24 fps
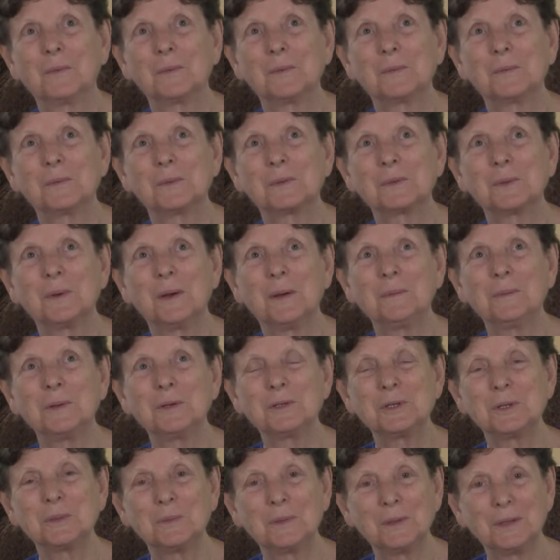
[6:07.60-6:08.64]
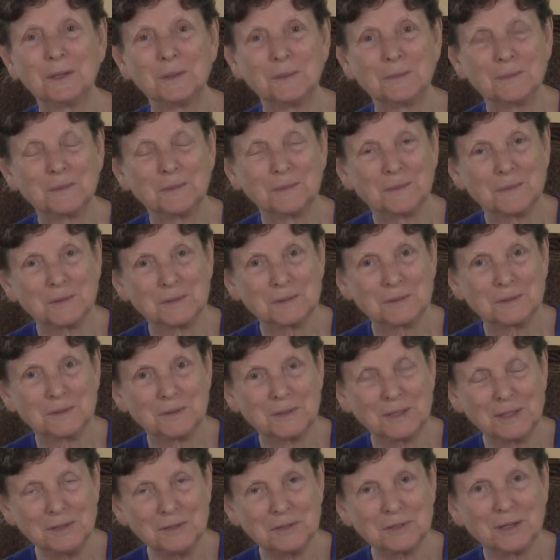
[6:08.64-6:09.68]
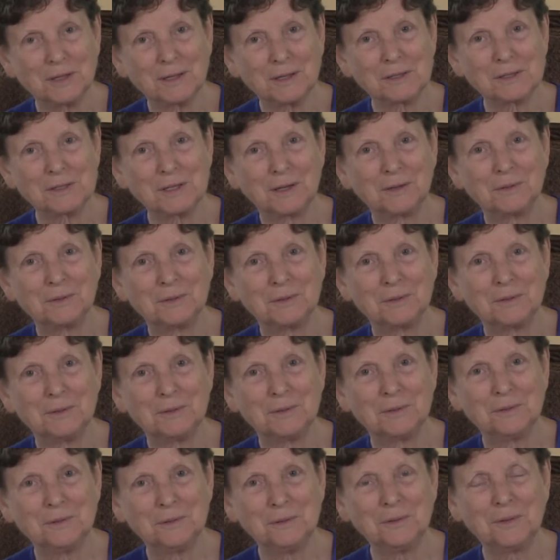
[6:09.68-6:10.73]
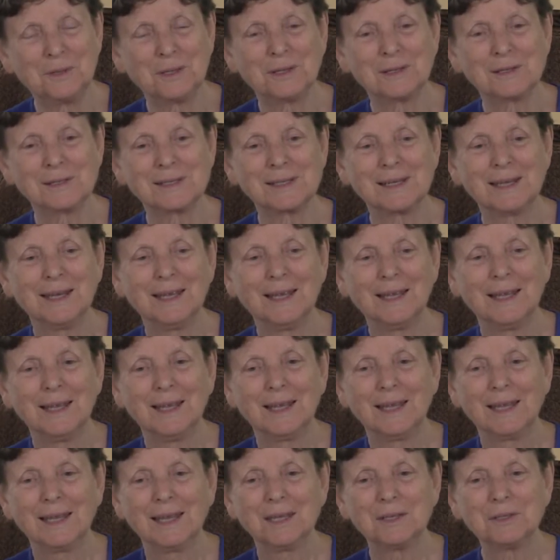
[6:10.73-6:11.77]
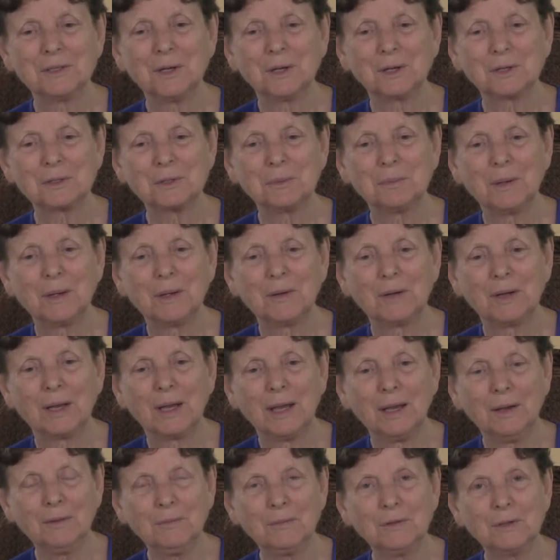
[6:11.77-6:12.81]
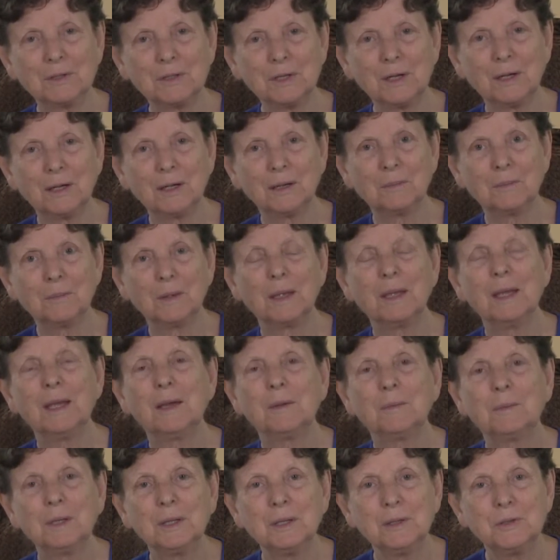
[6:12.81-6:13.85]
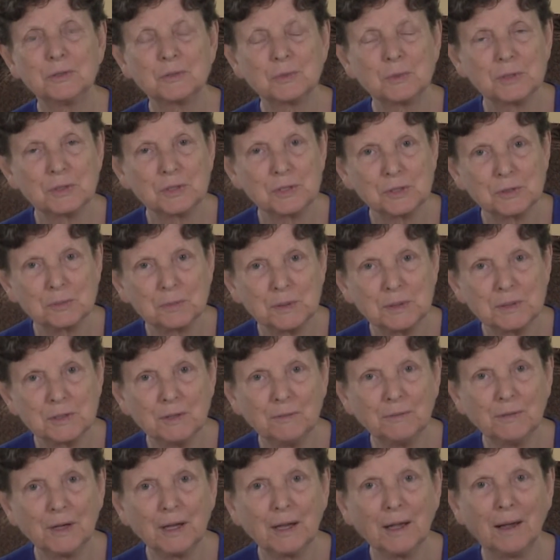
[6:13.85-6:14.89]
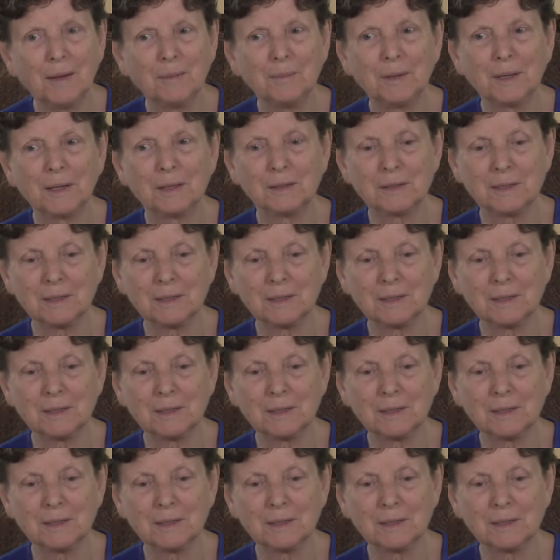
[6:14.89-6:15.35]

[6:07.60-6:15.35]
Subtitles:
Swamiji, when he was teaching us how to do this, he talked about every time. Well, this was a specific comment.